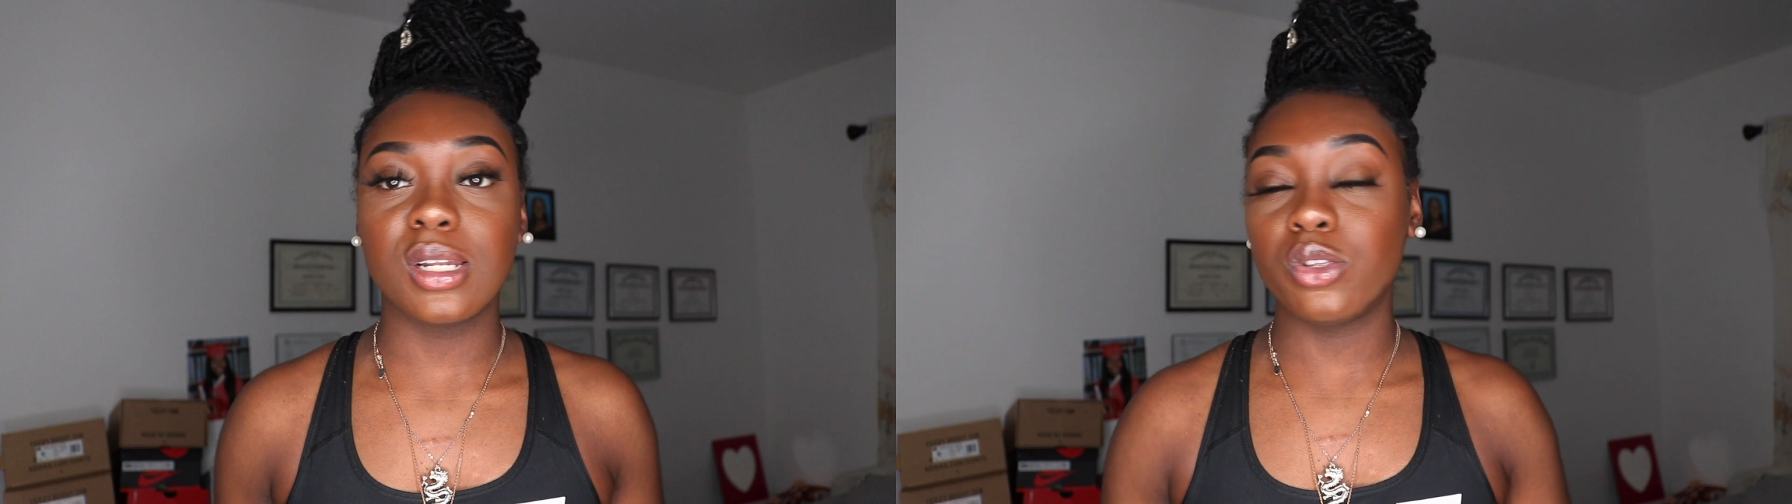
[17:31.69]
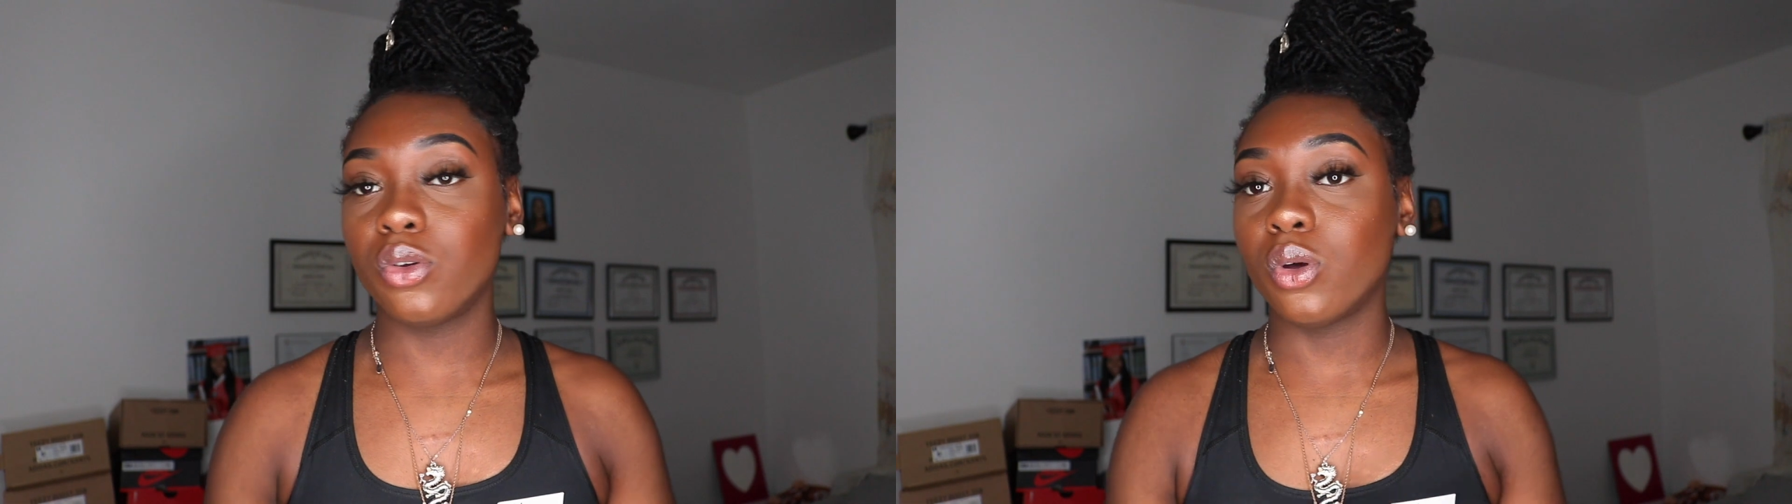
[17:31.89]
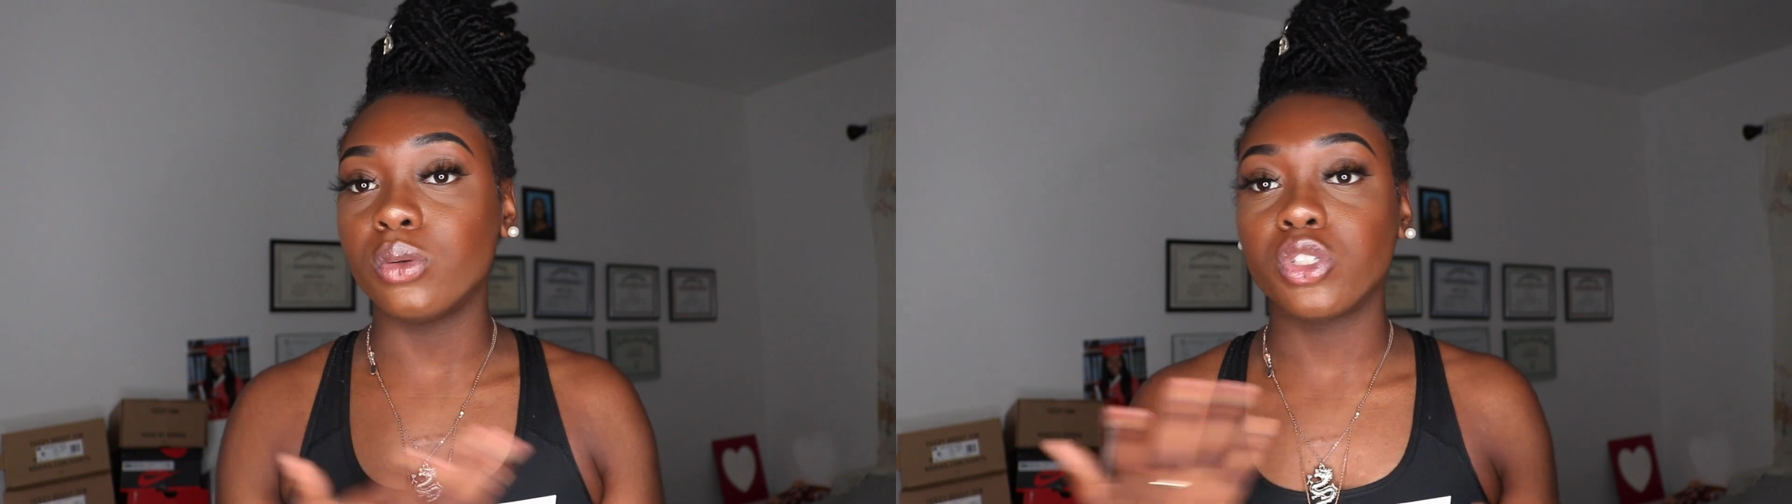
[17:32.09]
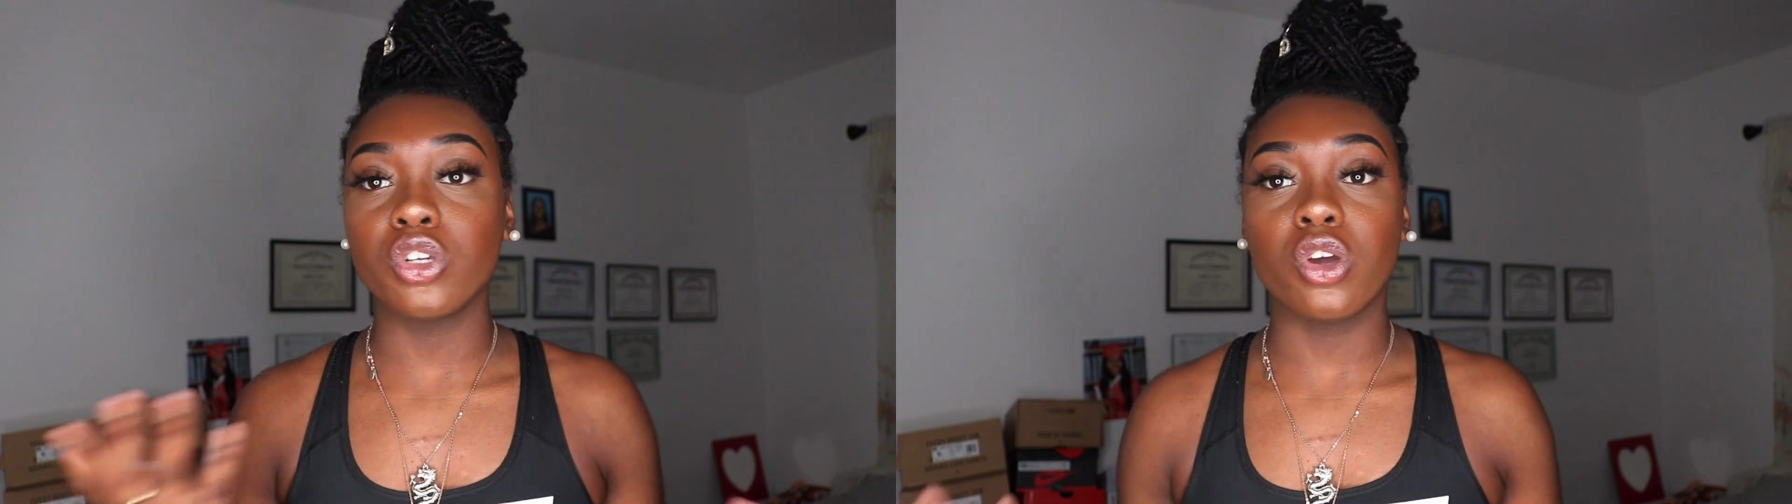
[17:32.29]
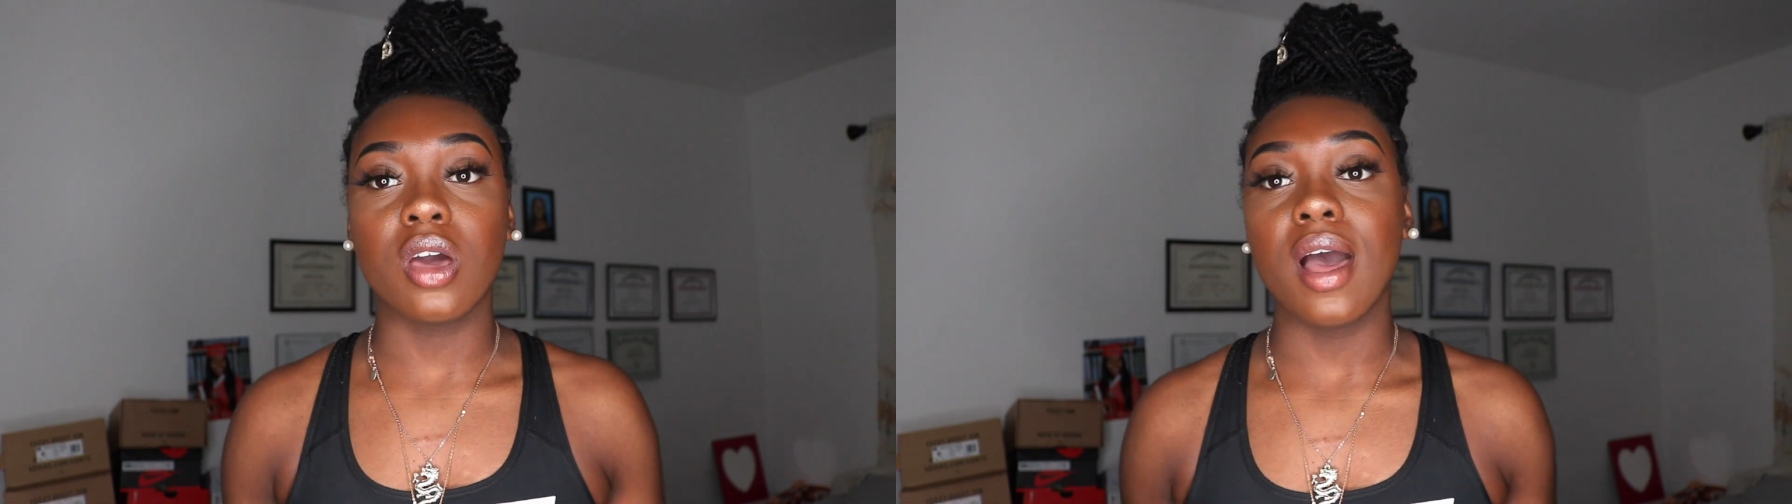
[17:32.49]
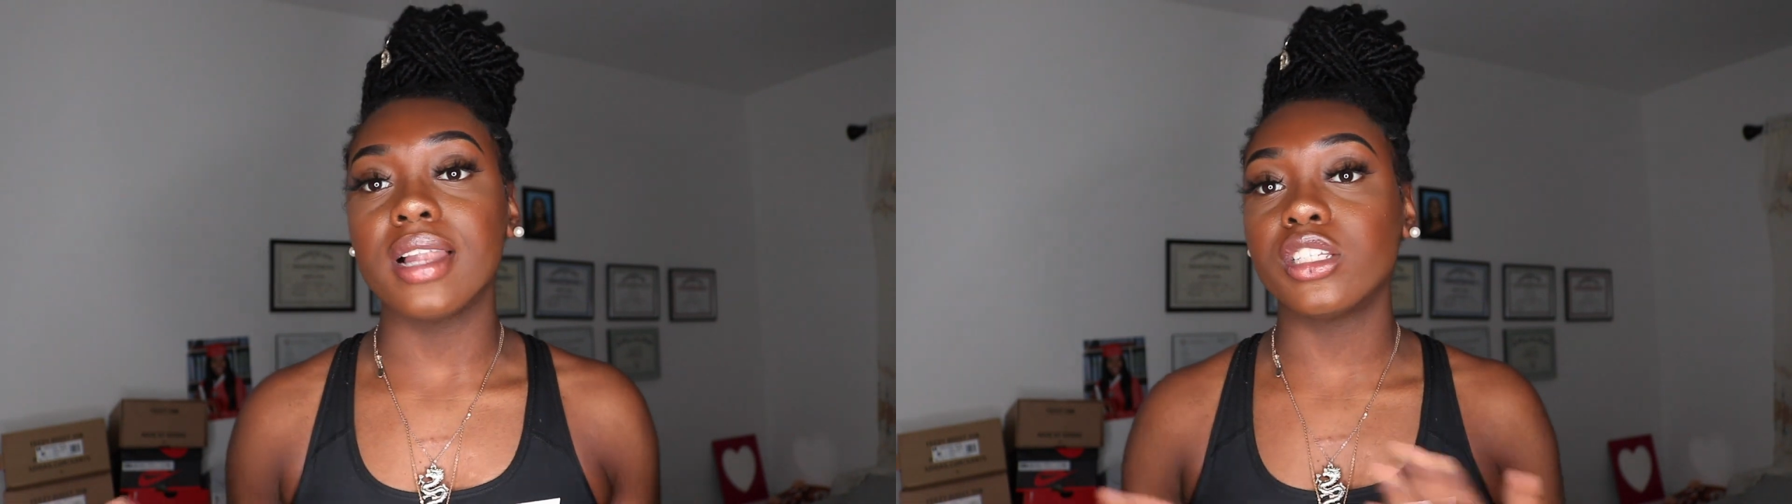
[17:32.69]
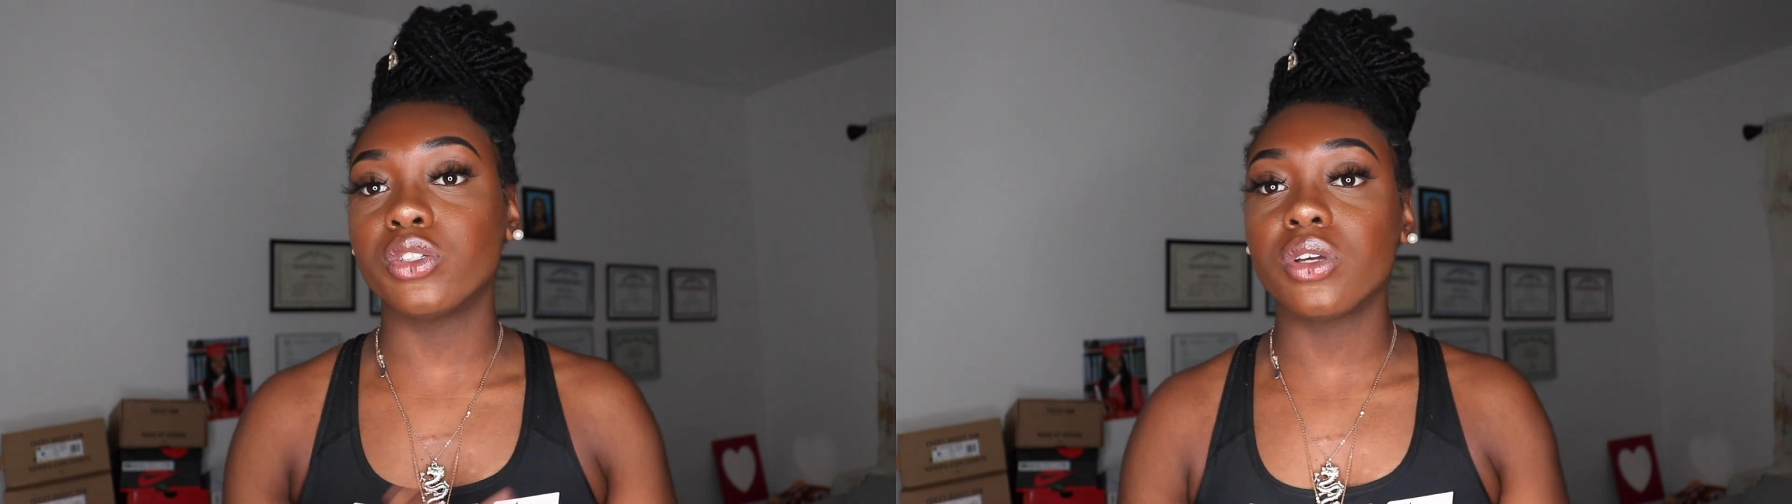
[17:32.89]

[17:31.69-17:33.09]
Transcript: and you go to your college,